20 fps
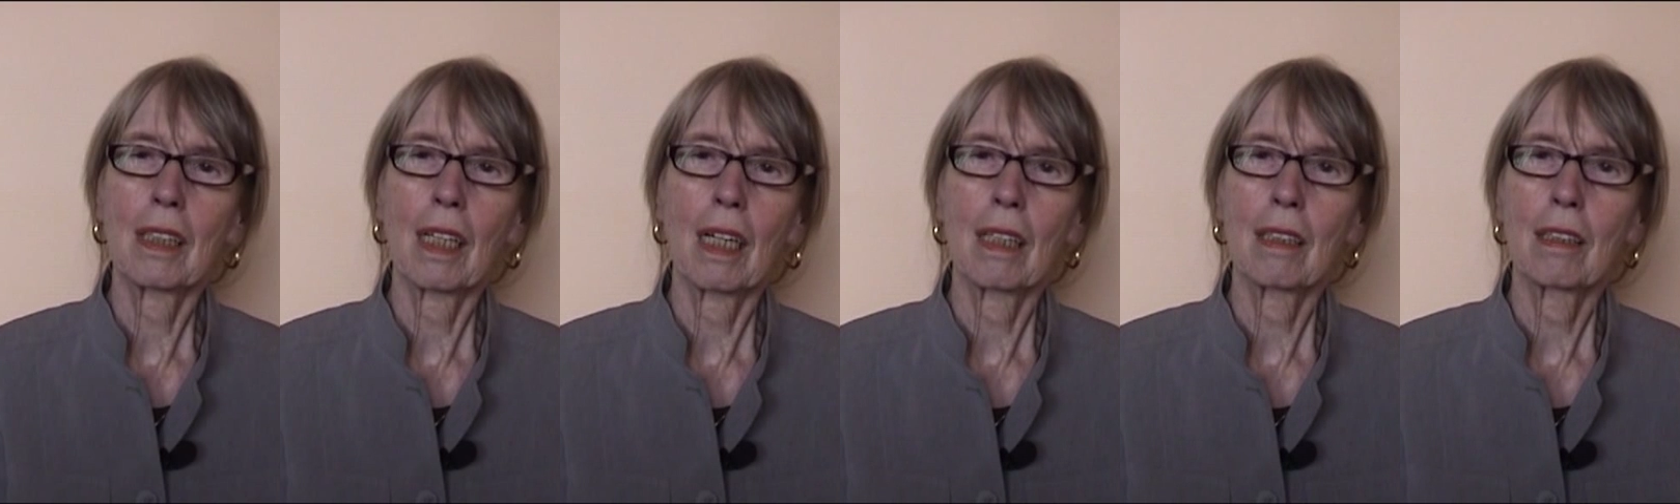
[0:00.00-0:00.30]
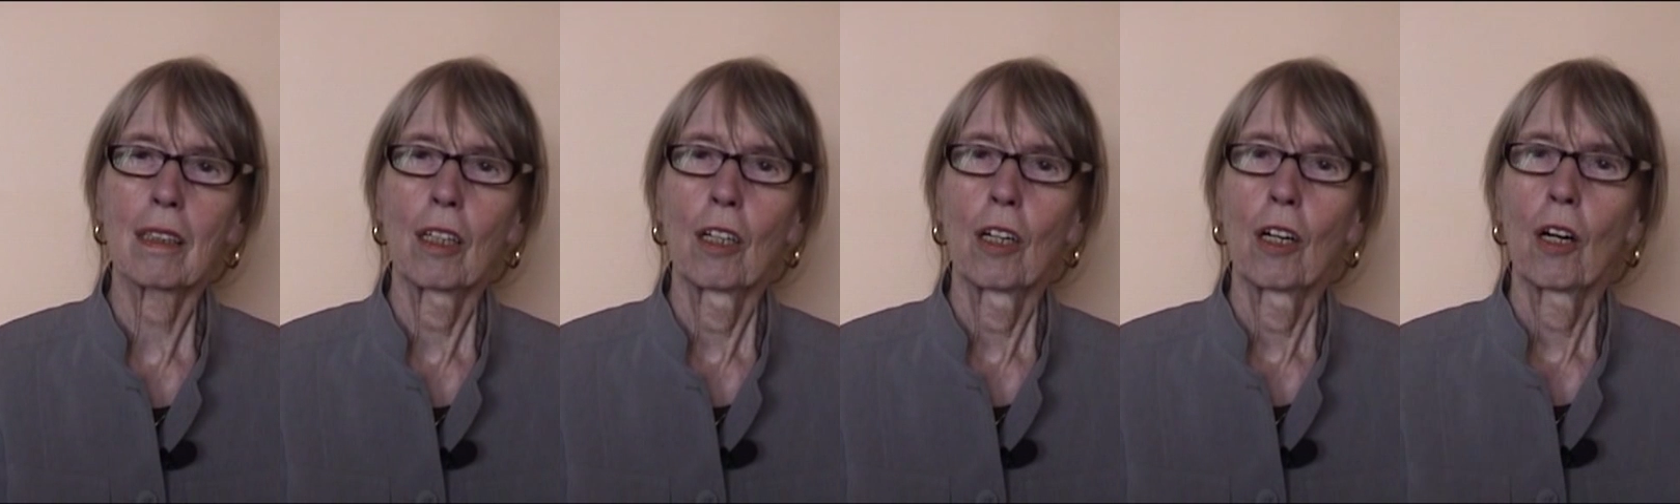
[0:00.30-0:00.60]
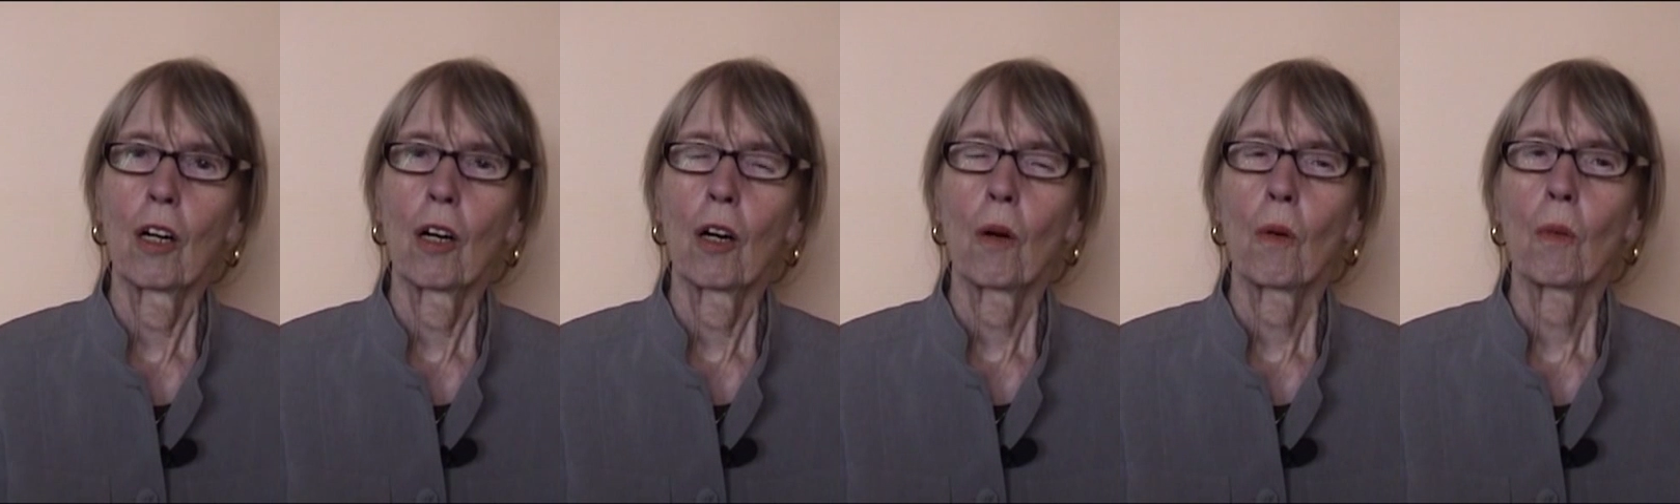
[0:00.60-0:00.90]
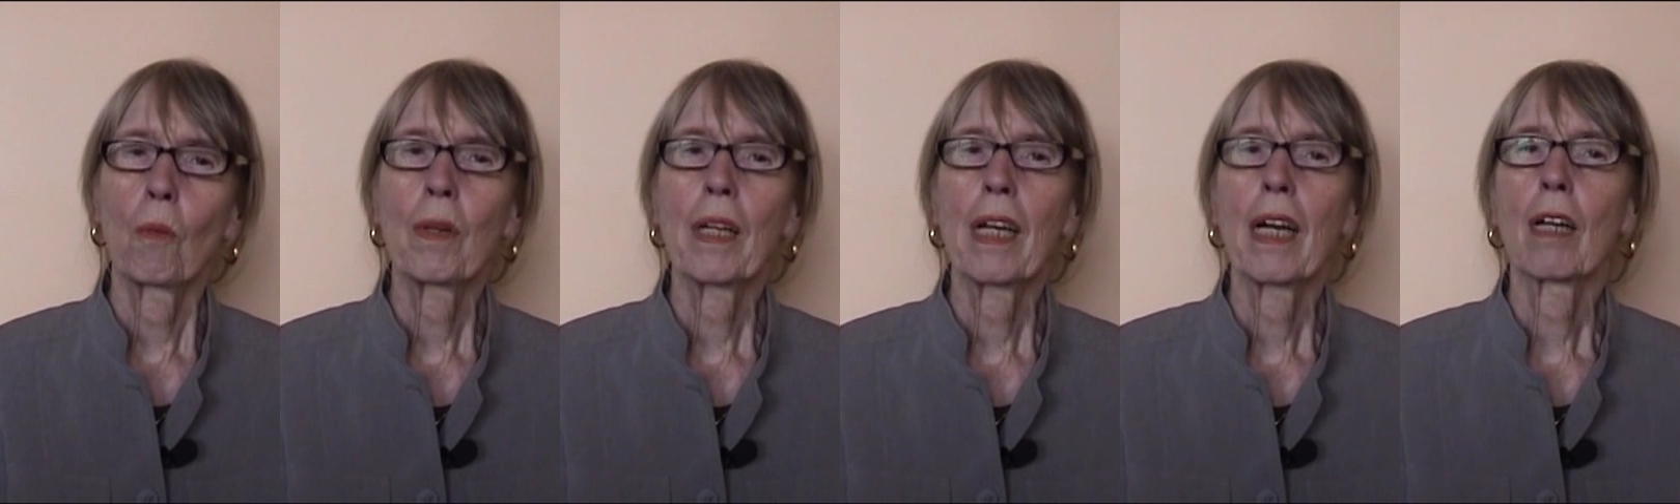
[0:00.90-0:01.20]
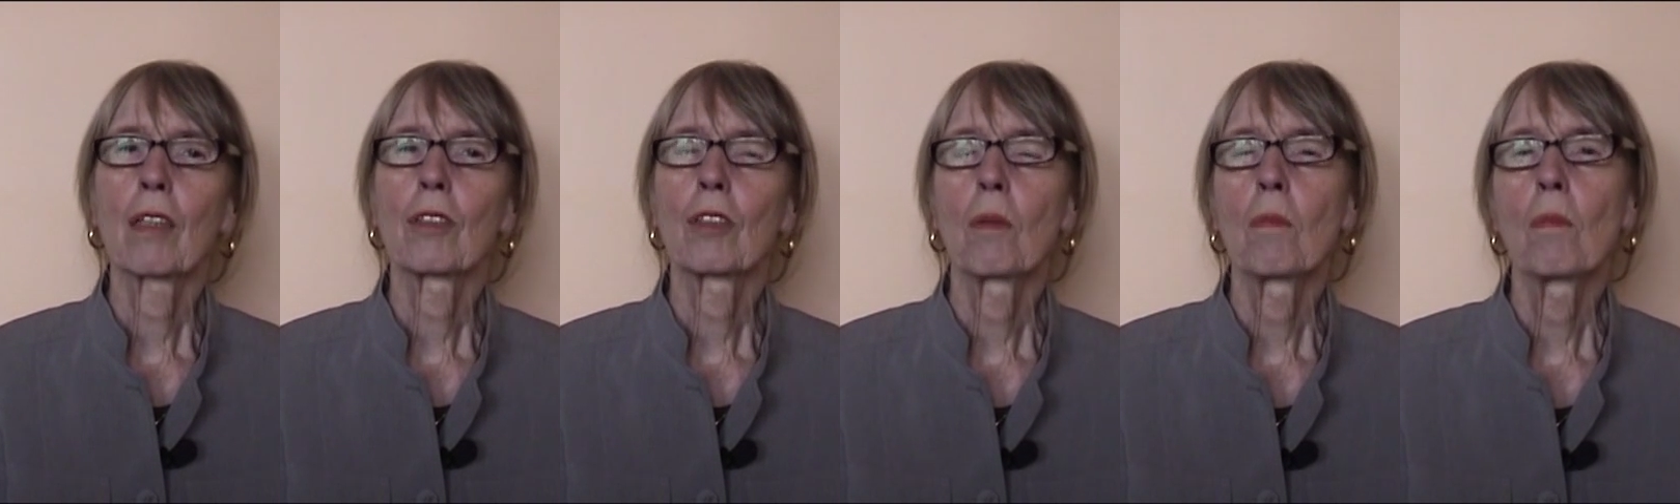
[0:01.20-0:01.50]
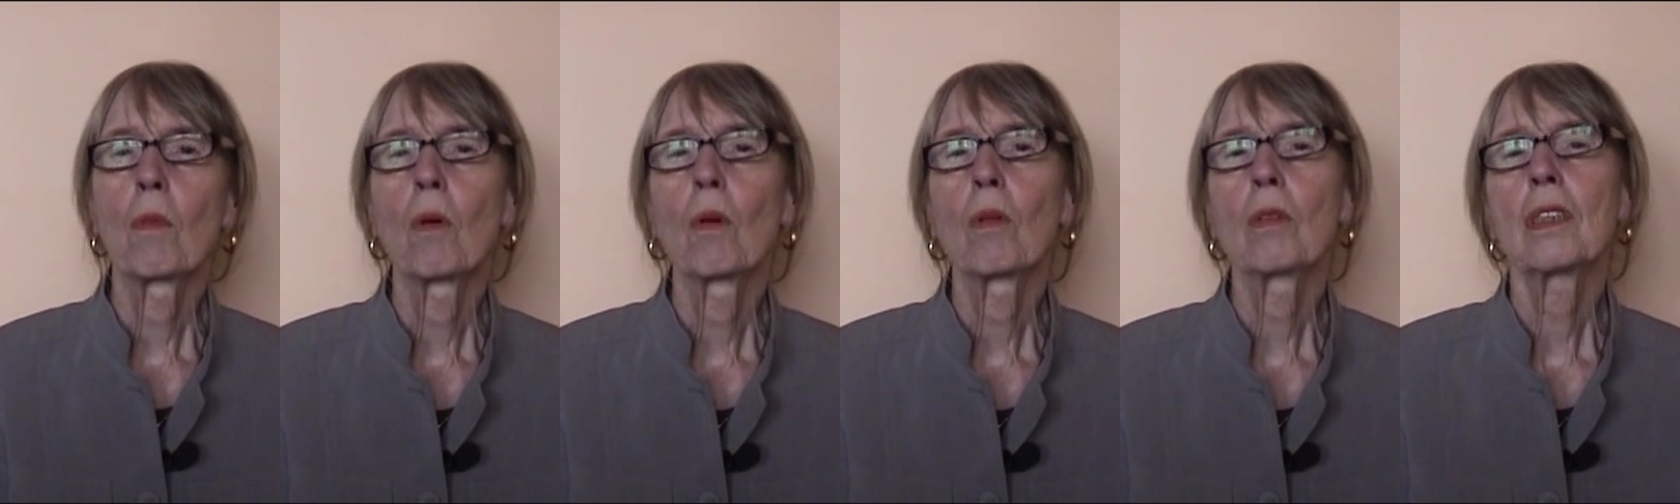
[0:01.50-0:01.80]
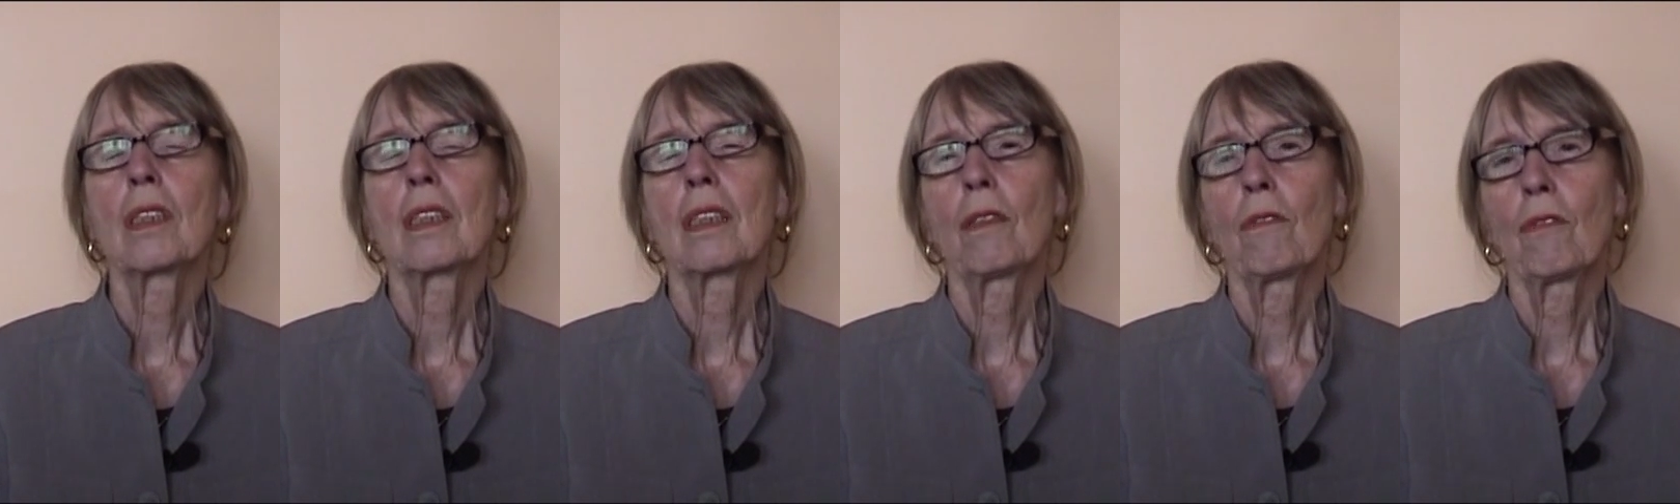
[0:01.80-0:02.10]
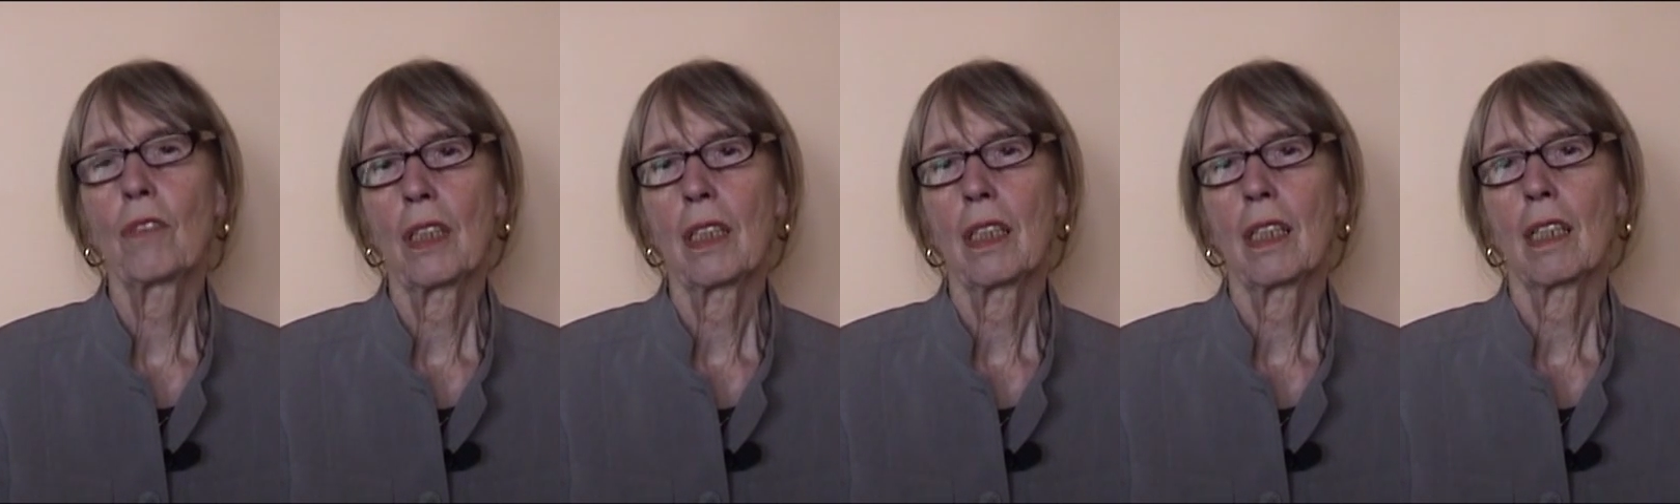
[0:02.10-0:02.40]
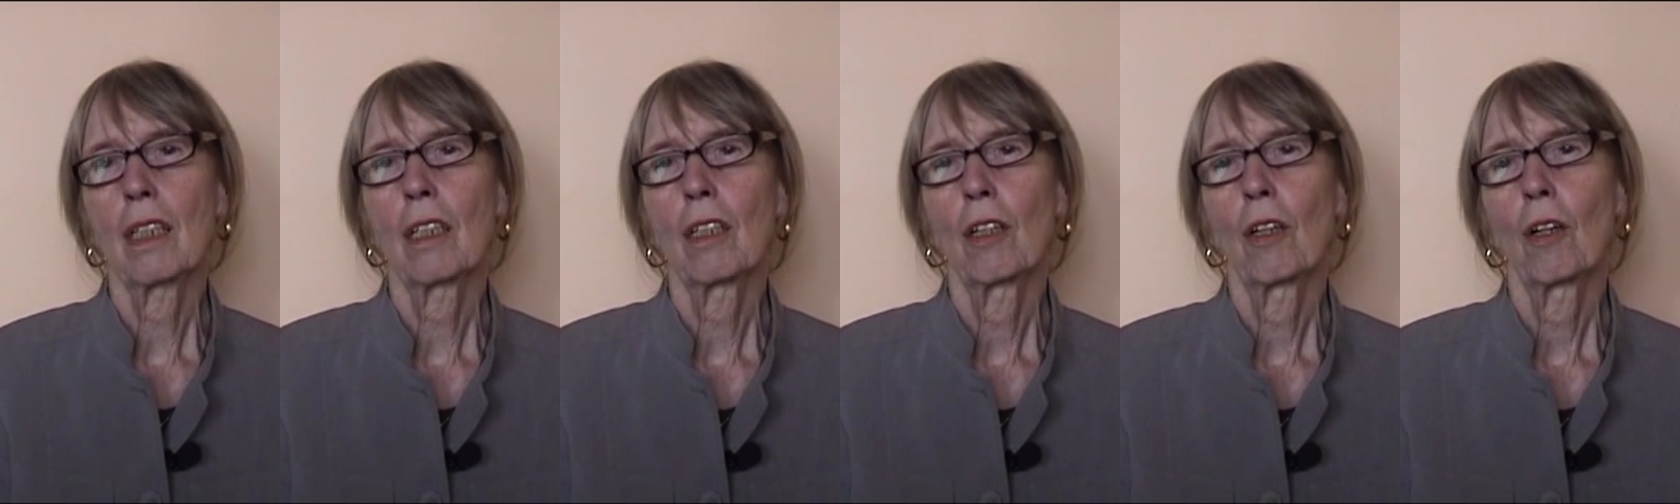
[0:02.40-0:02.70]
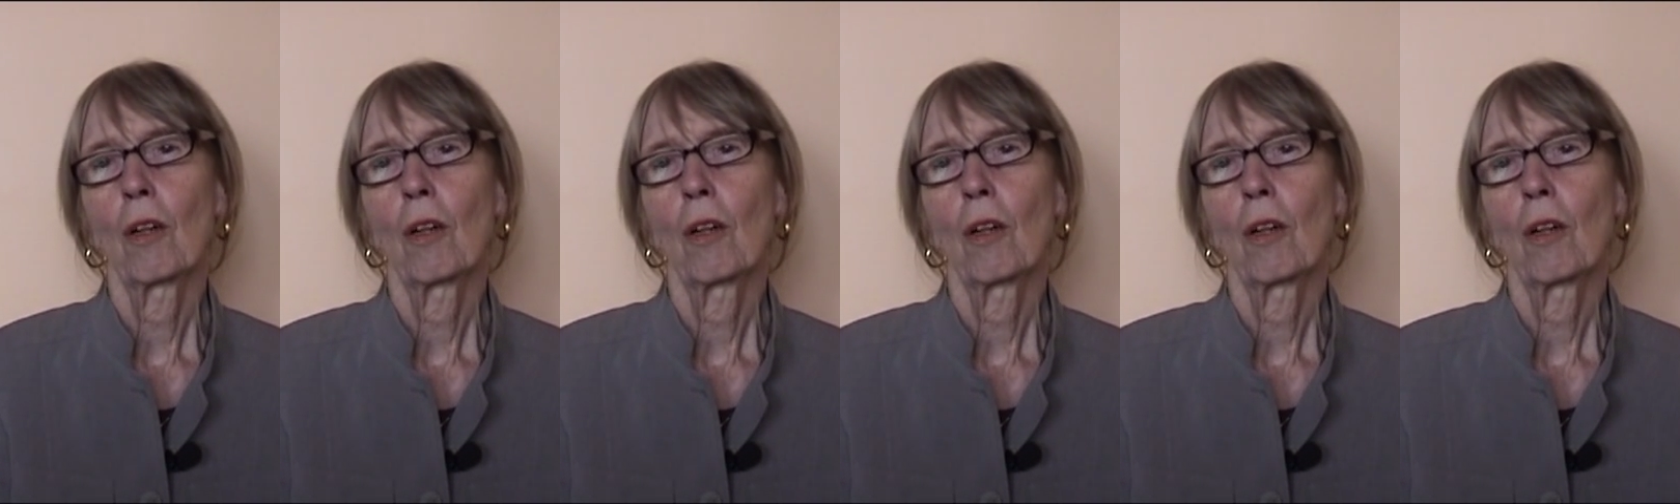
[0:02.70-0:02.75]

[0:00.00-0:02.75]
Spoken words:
that we are the most severe